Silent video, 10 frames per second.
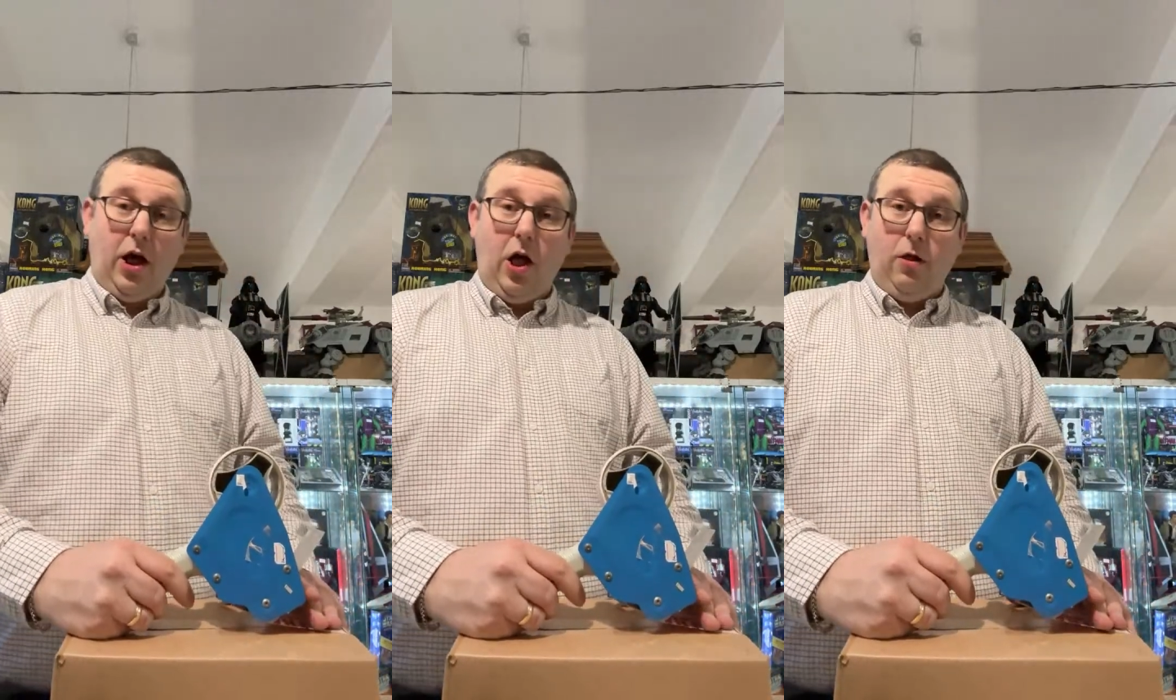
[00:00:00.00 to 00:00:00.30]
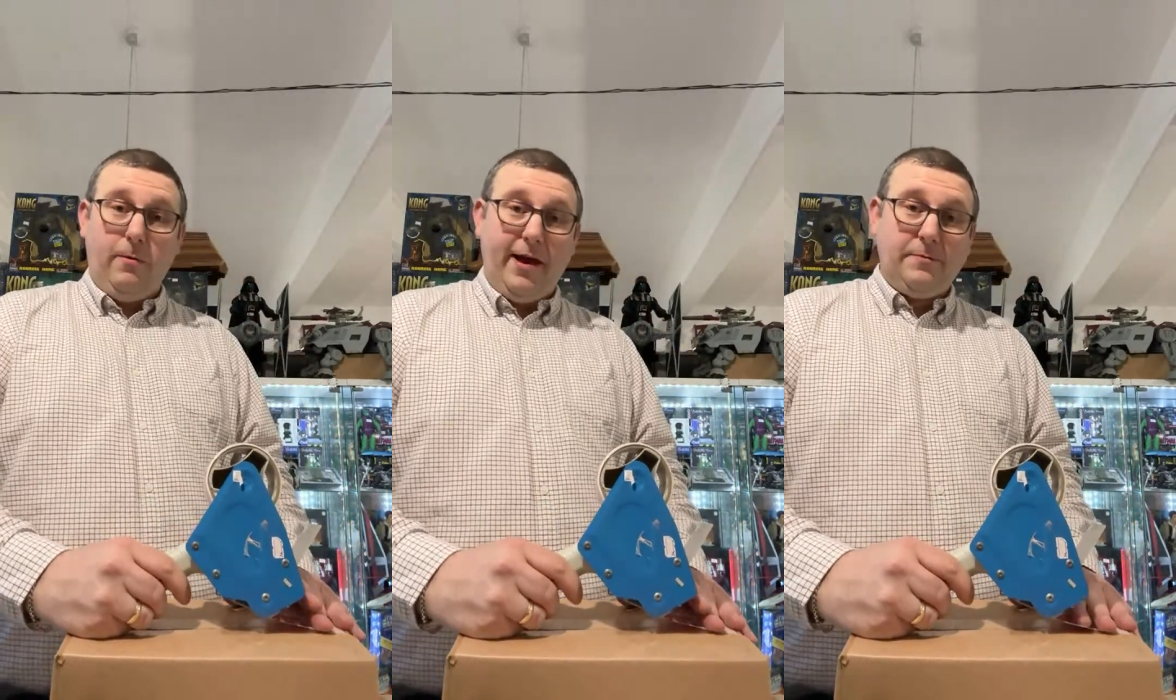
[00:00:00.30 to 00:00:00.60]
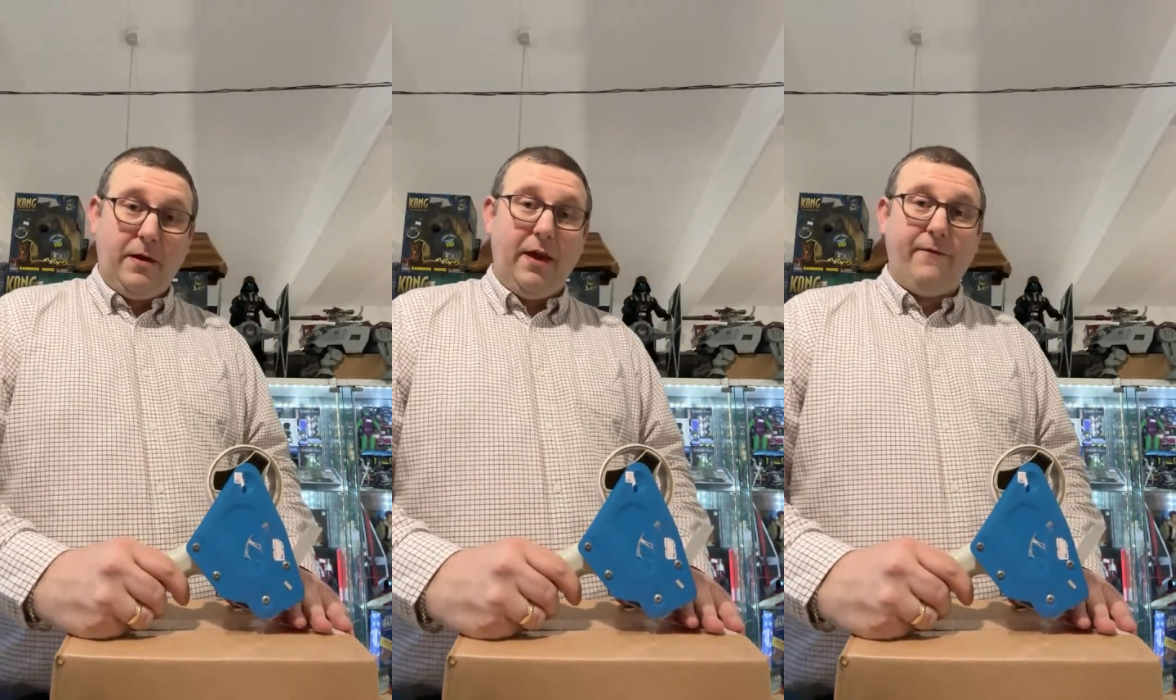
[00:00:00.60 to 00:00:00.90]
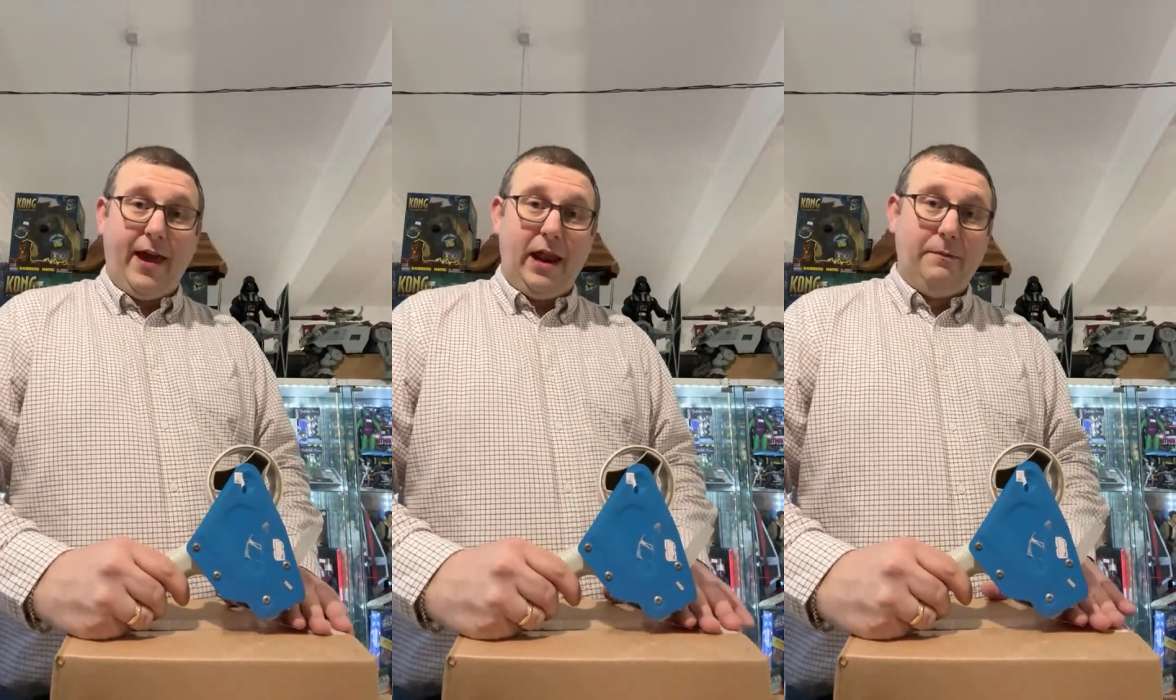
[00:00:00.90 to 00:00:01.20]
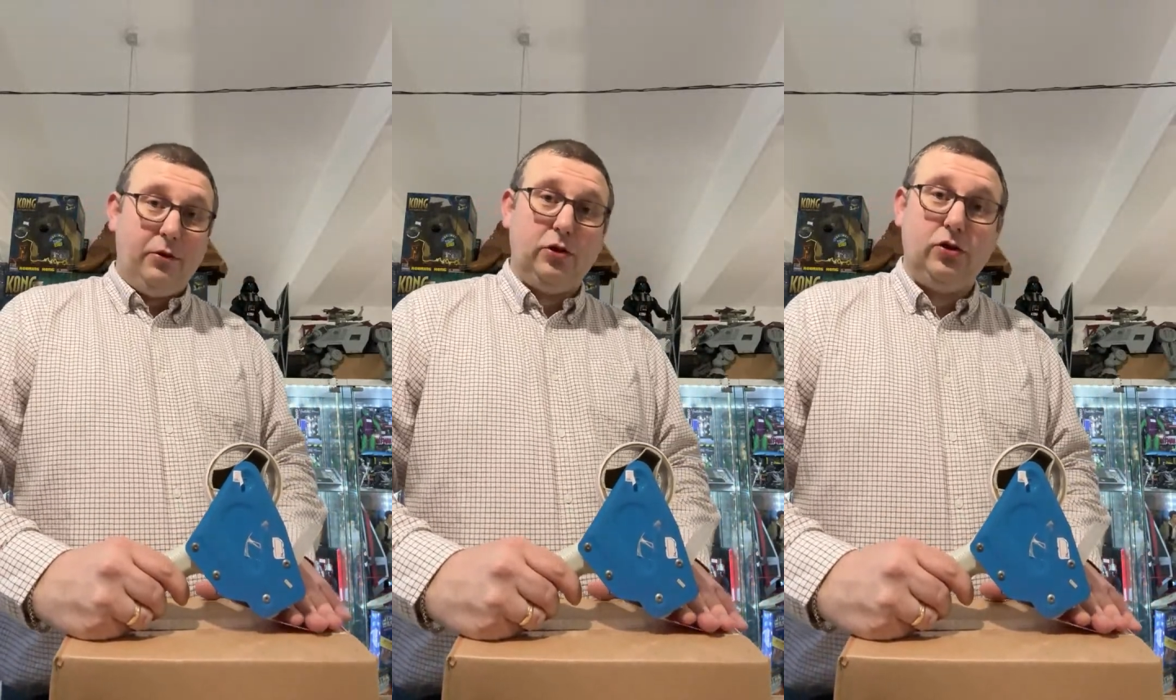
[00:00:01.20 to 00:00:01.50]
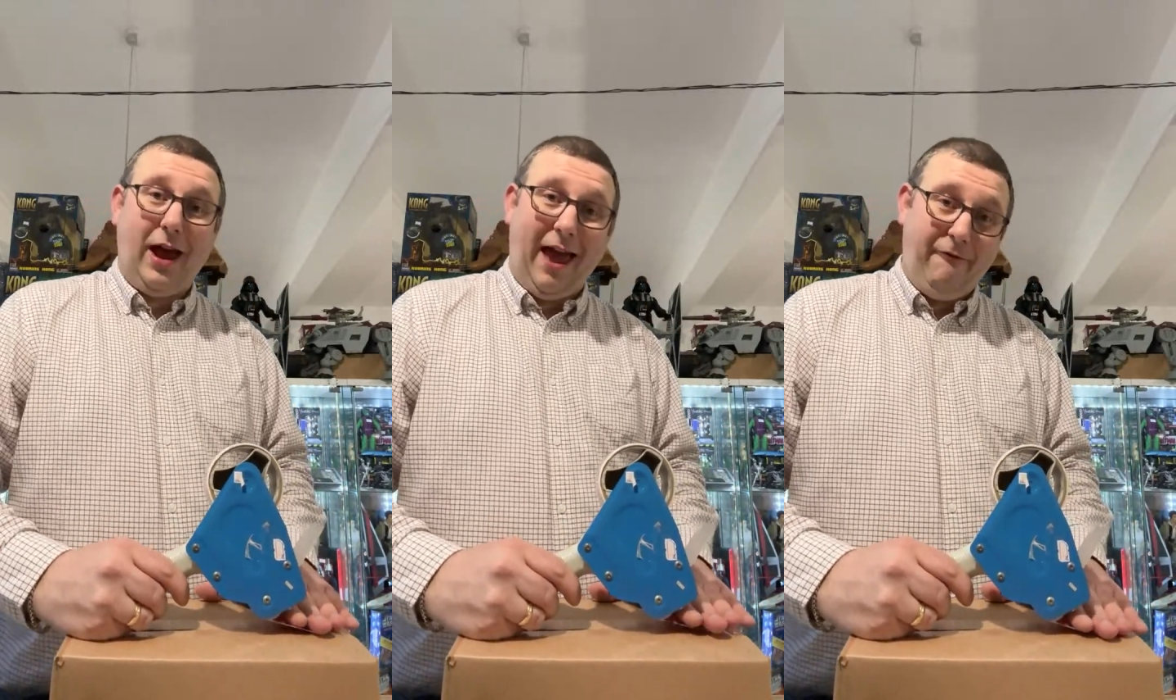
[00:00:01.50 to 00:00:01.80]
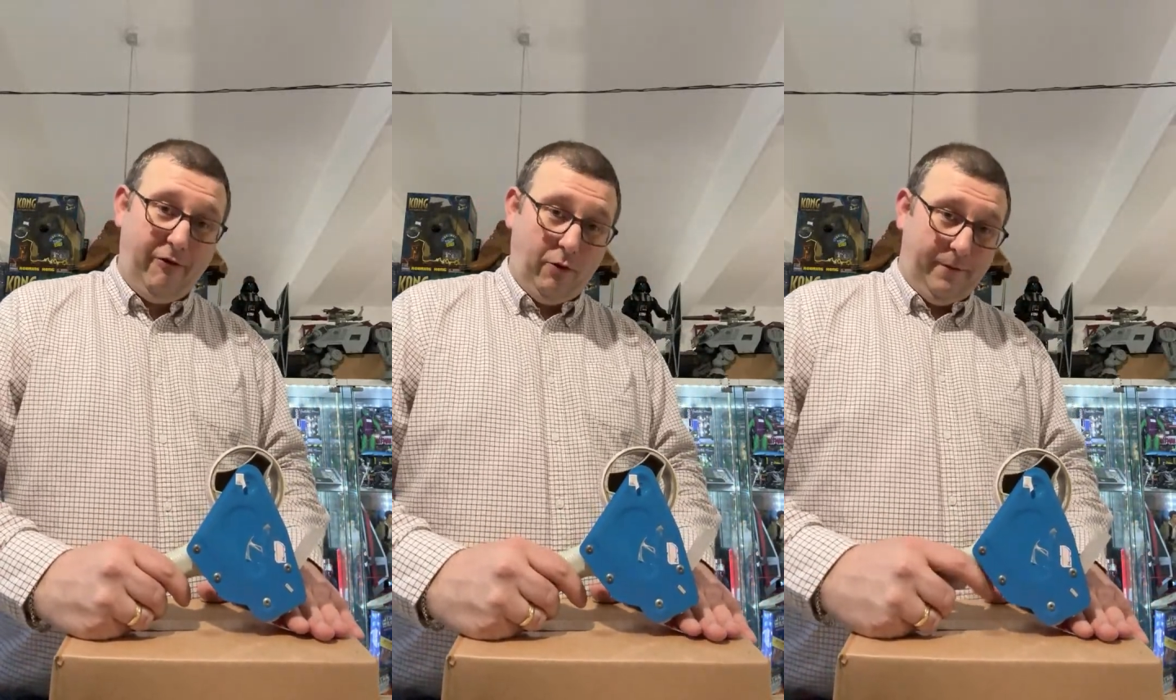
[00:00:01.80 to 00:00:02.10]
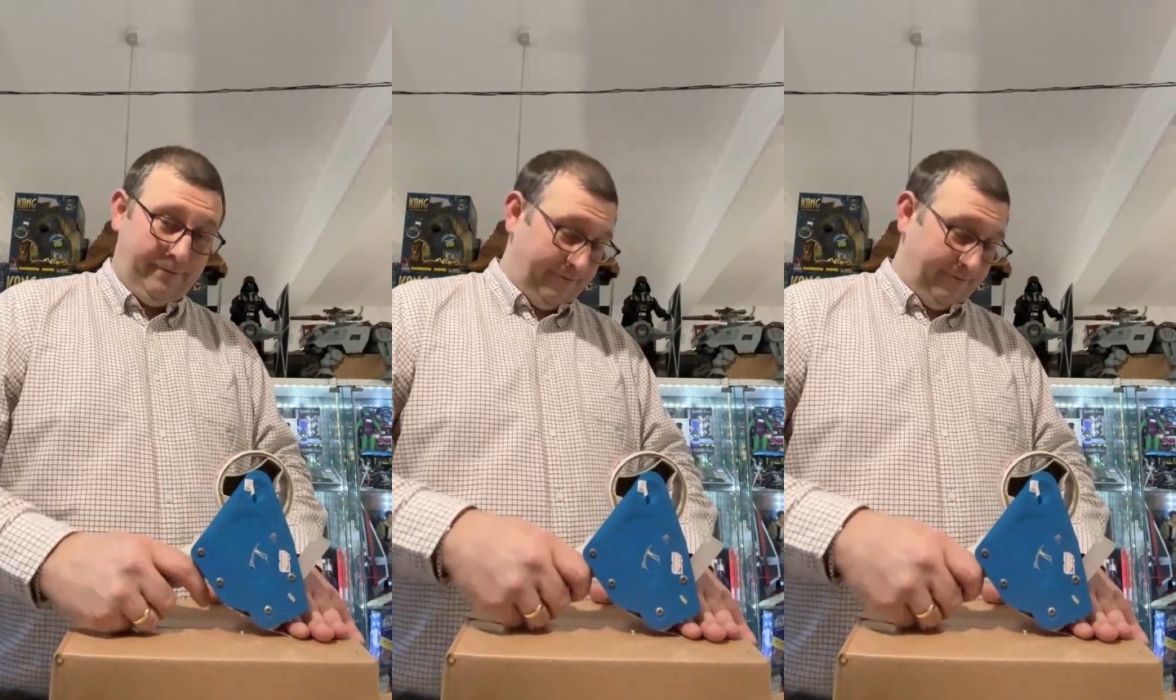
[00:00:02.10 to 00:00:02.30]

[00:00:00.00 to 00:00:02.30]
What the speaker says: always be available to everyone.